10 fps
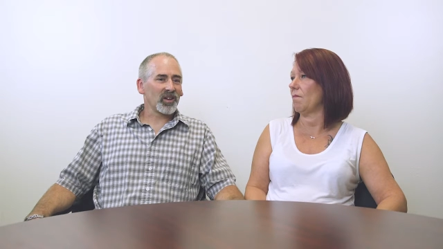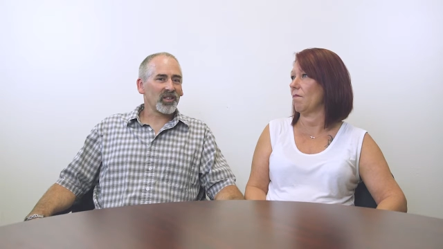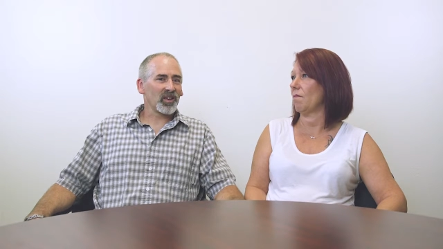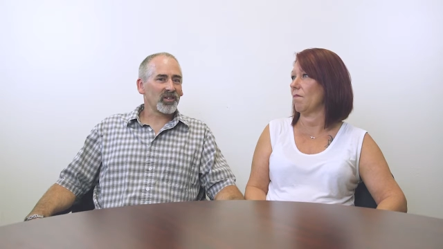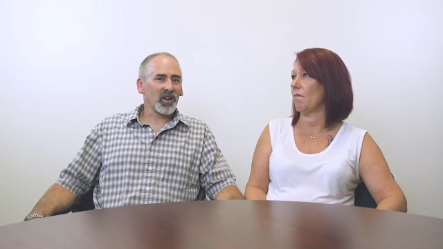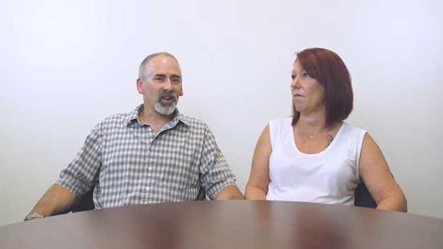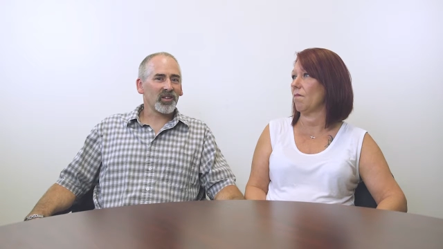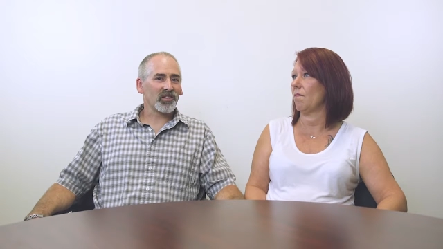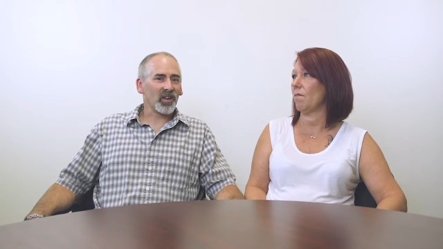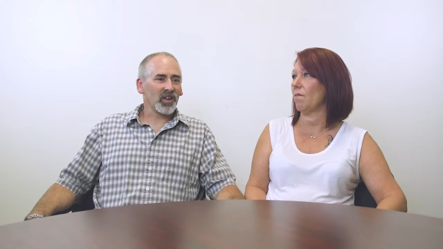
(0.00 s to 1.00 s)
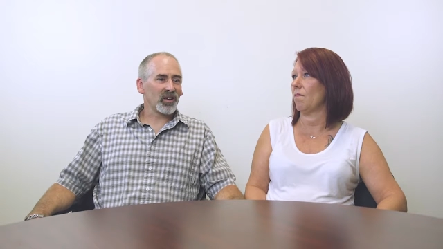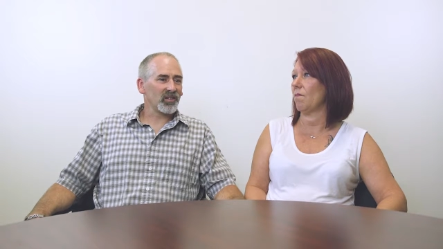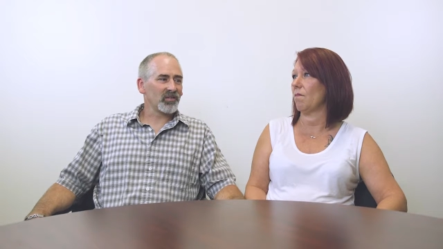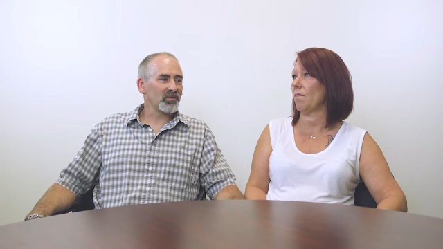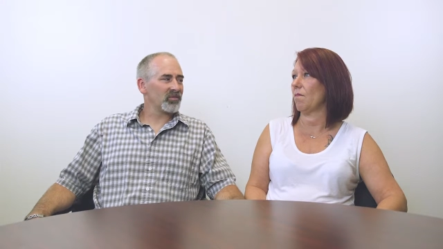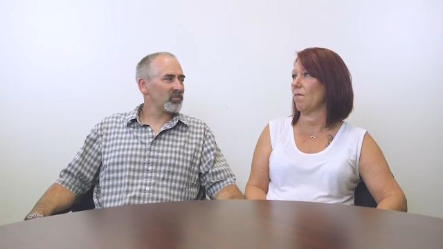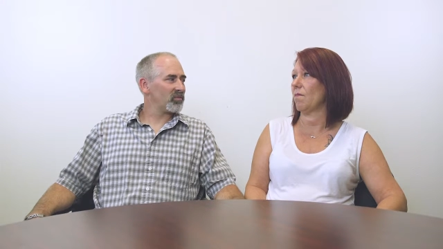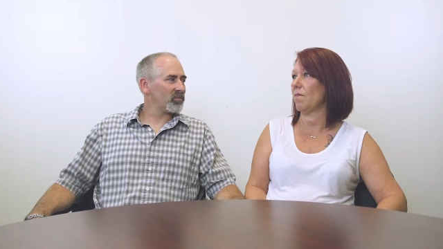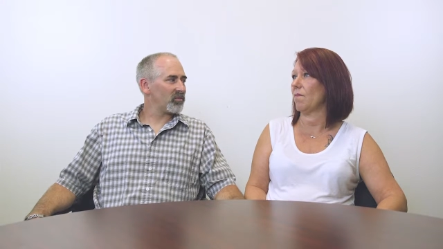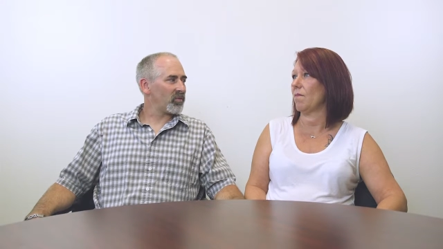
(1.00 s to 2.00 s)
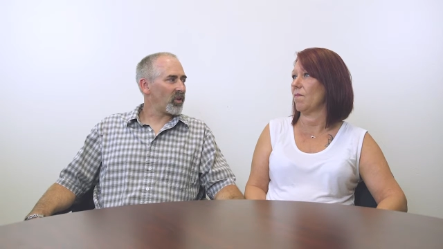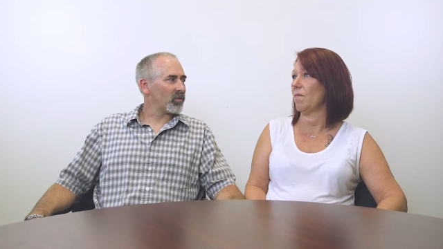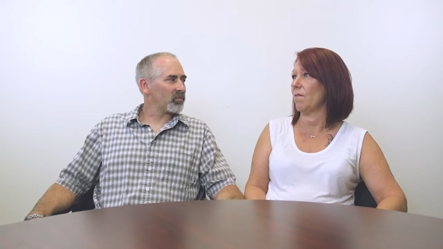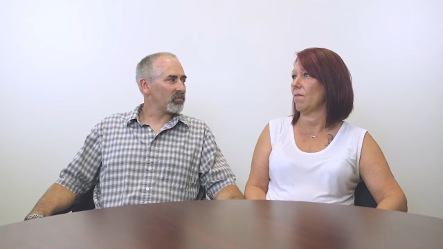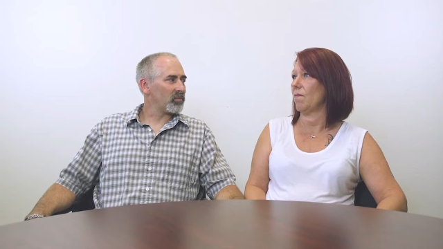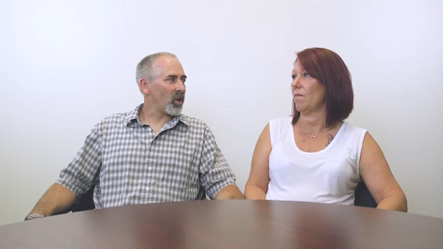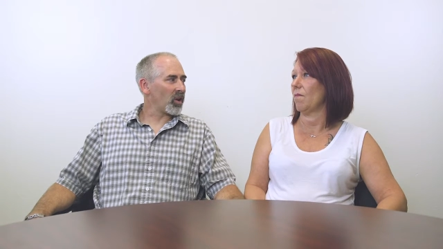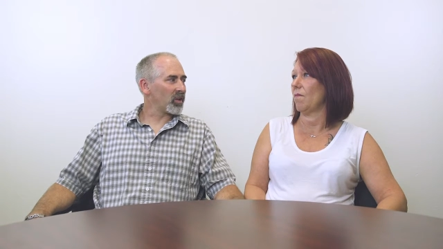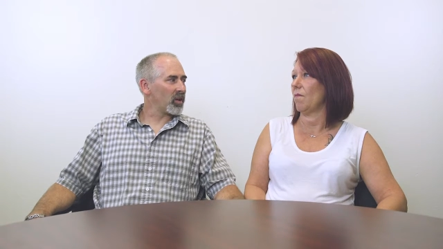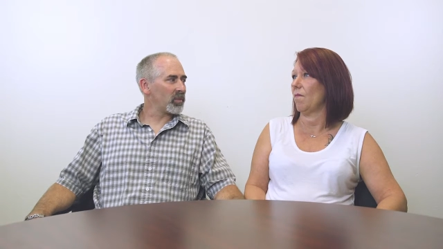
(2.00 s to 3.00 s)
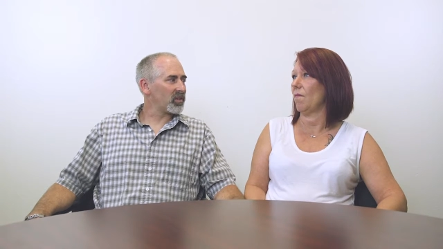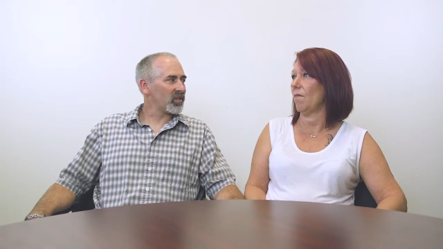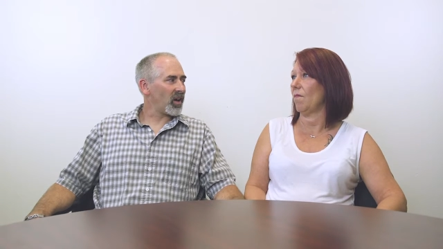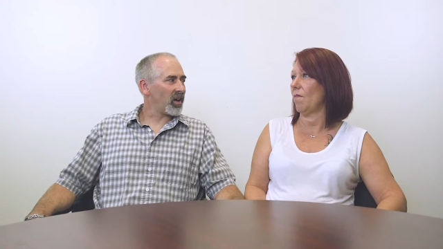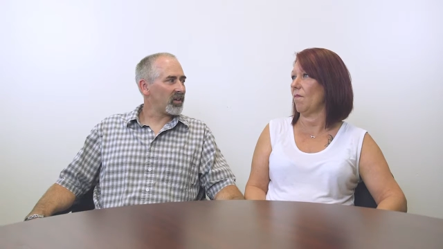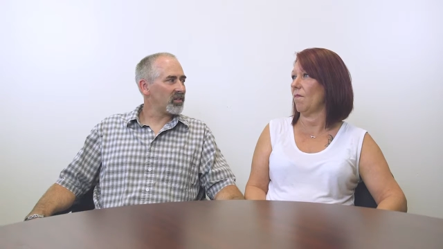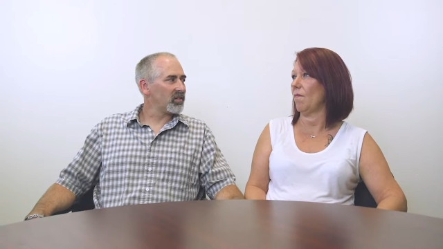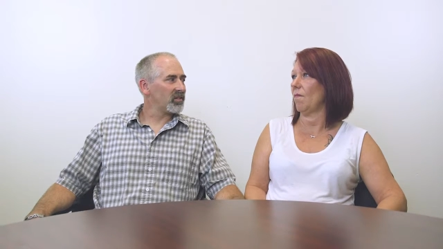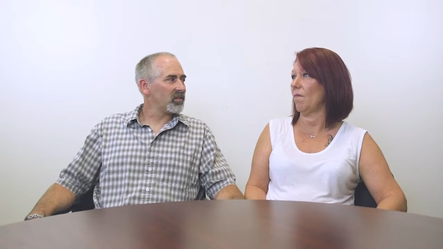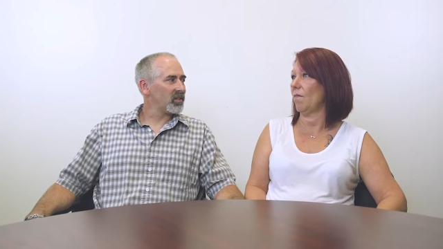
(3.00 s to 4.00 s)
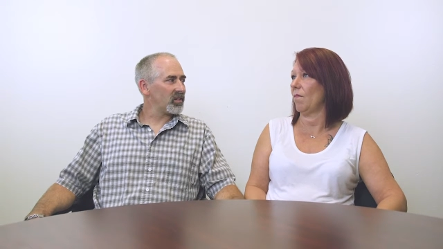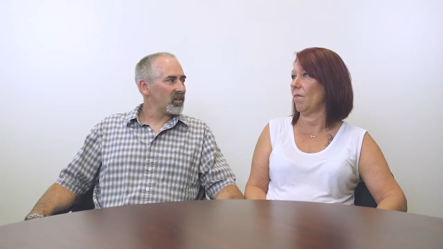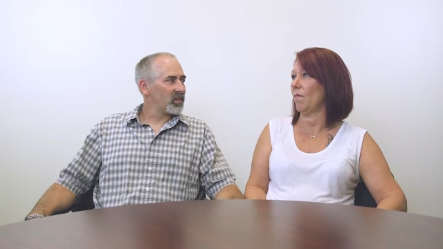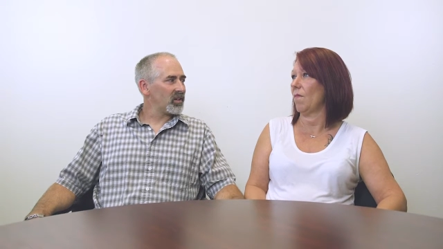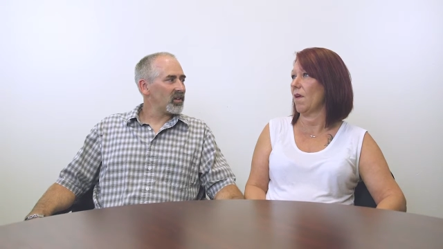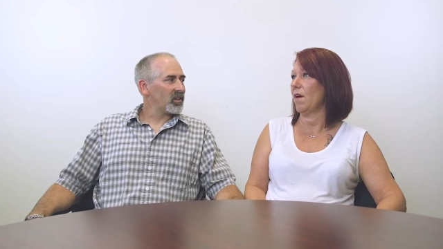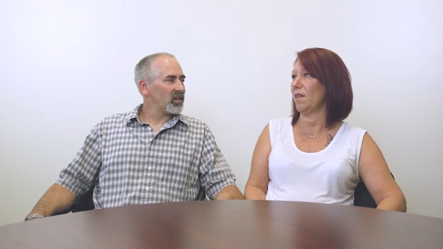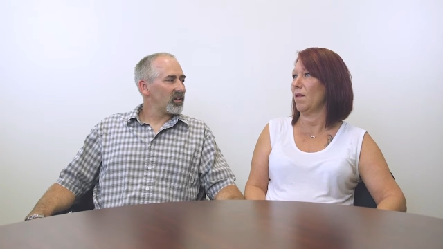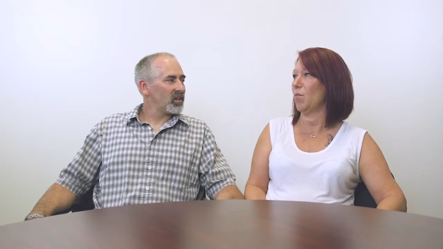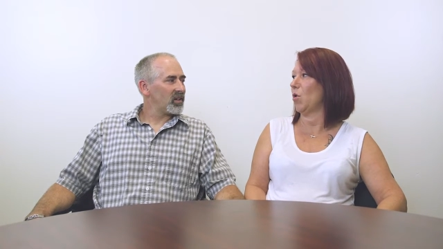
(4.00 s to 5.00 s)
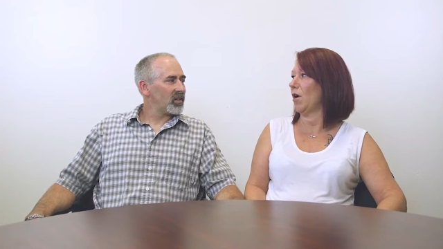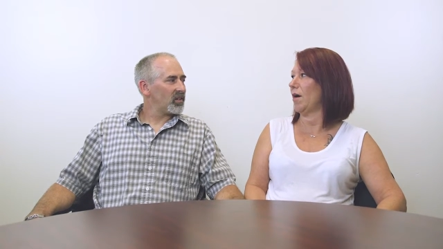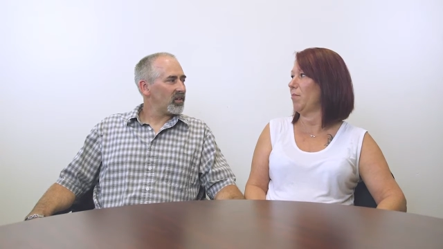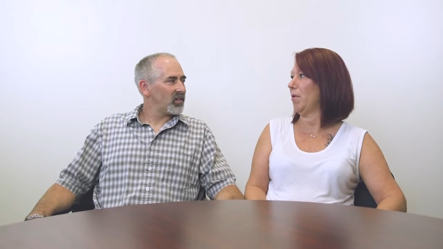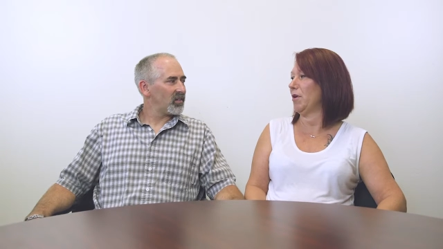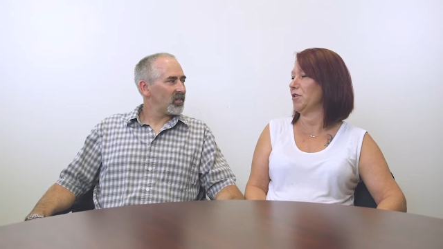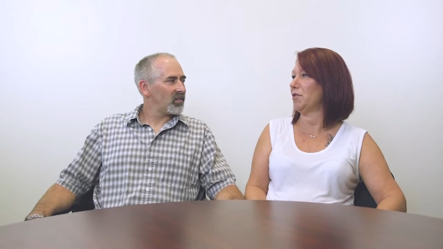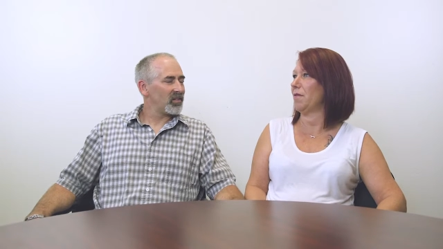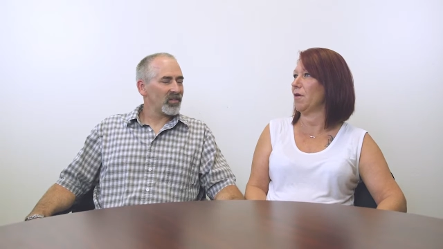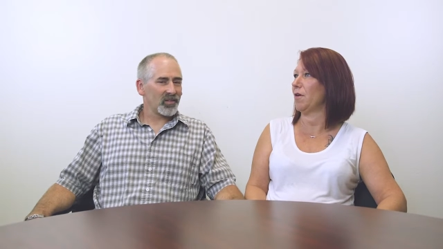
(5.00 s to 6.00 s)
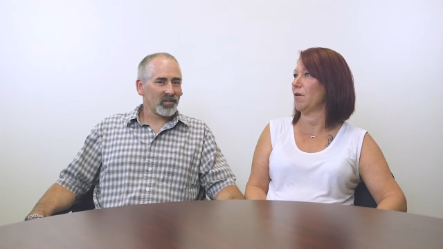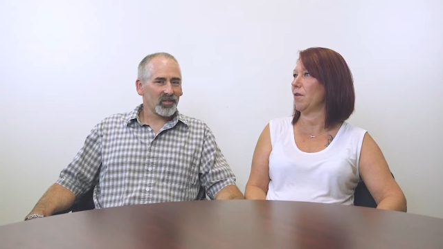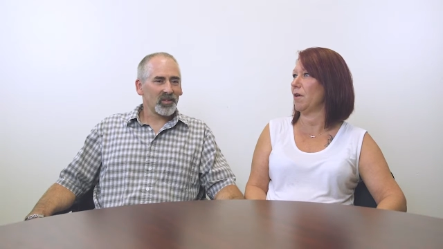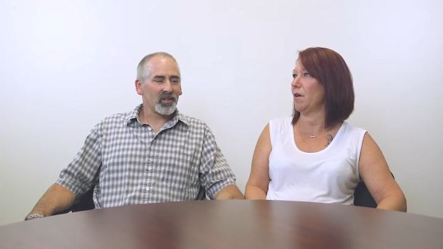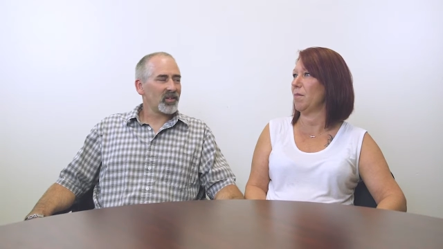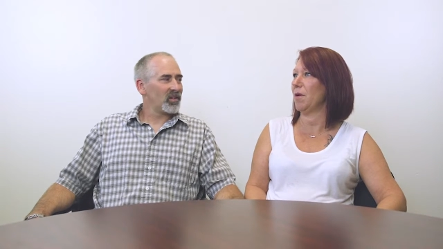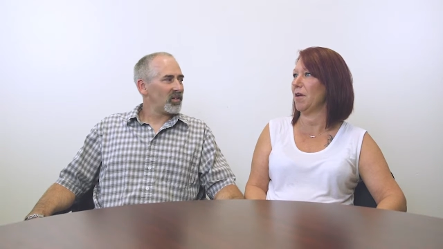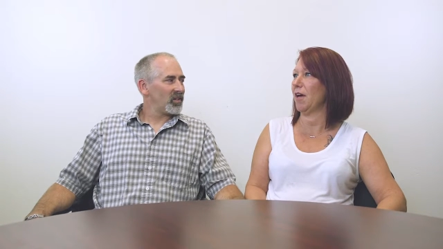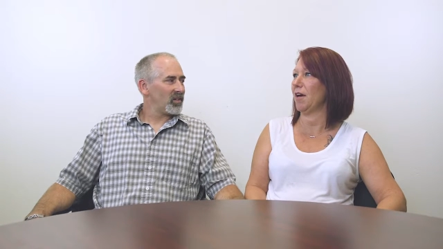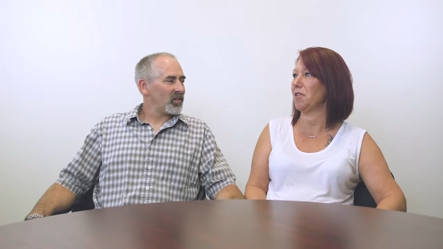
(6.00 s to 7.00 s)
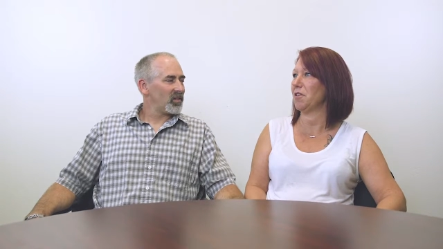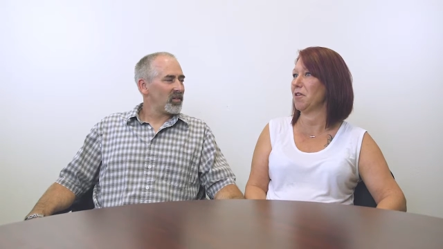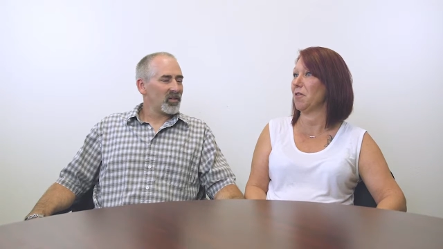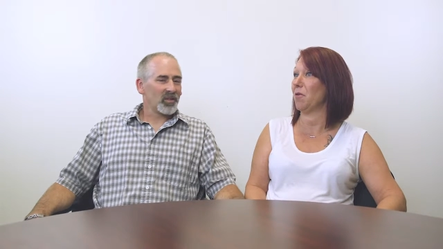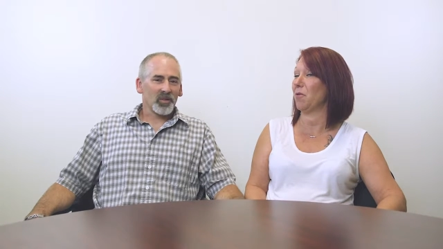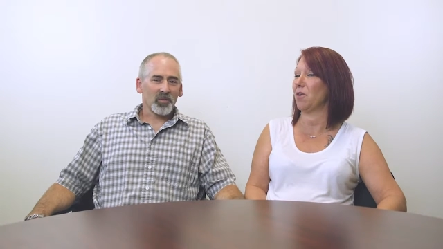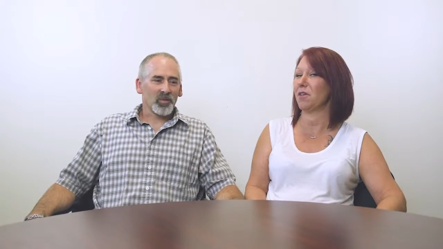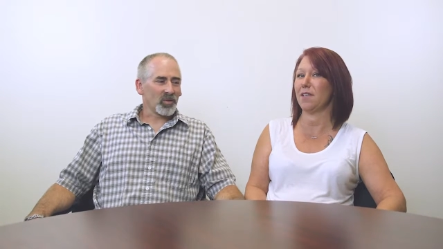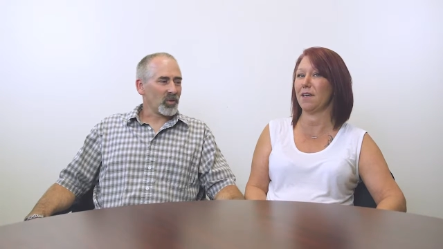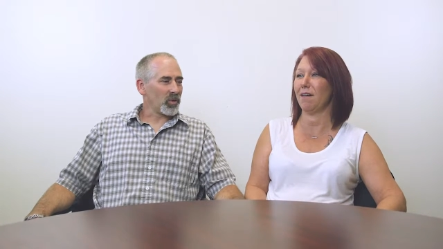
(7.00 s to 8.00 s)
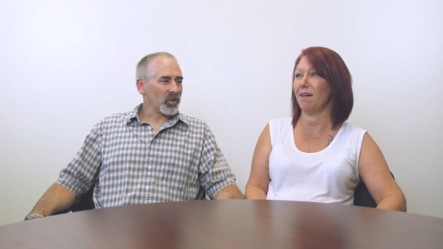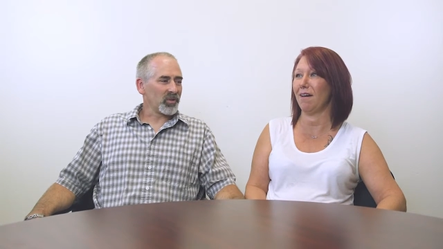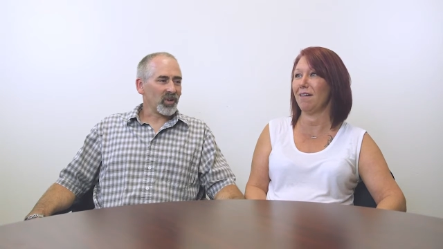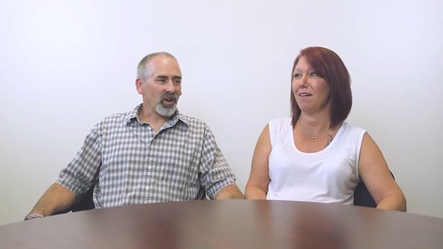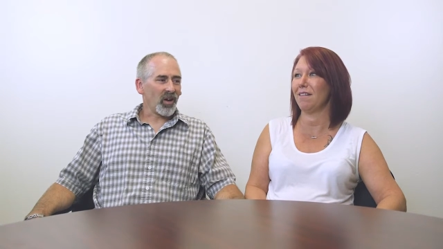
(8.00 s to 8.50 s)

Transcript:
Speaker 1: to anything she had to say, felt bottled up
Speaker 2: inside. And the more I pushed for the communication, the worse it the worse got. It